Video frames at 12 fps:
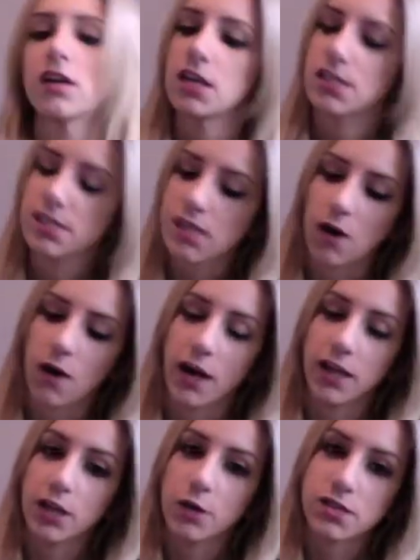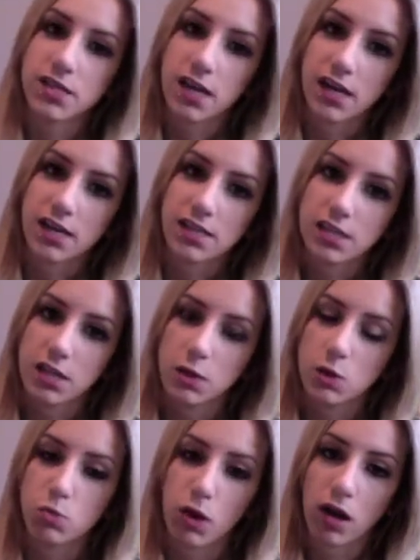So I use this, you
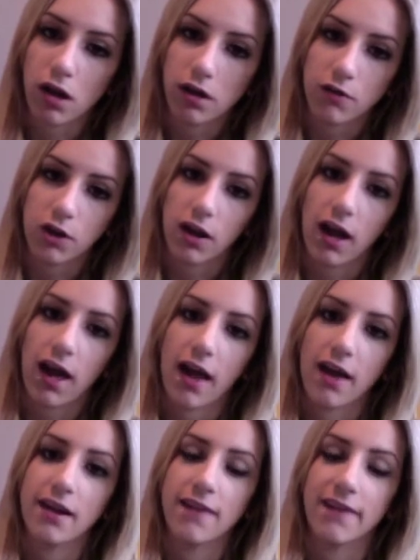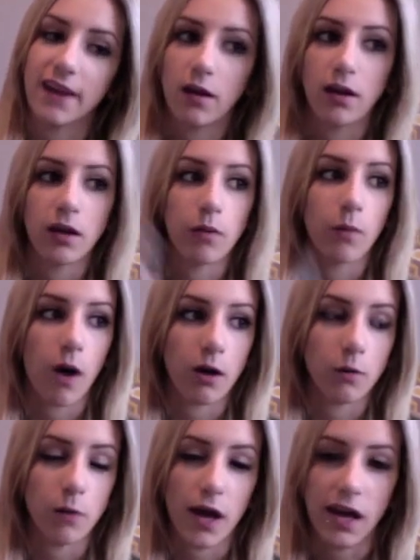spray it all over your head, then I'll like walk
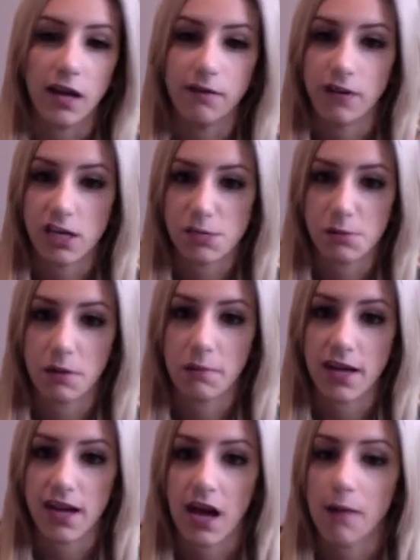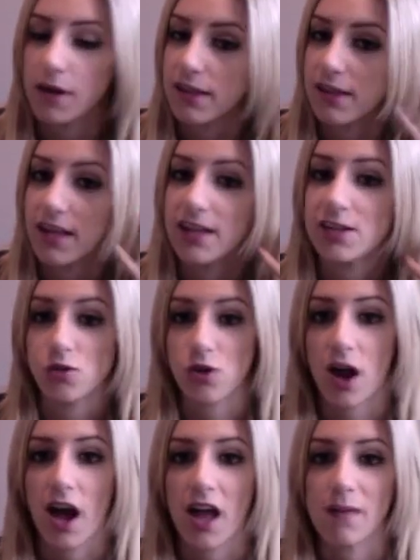away and finish my makeup and let it
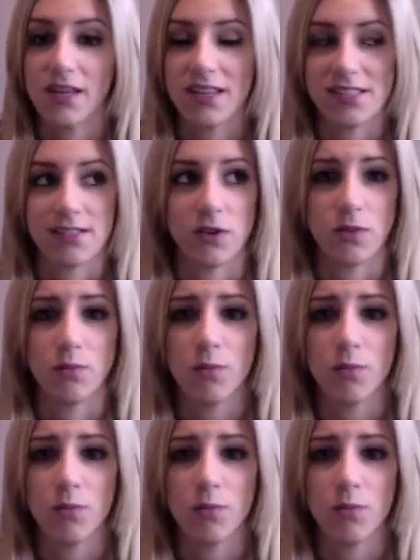dry because if you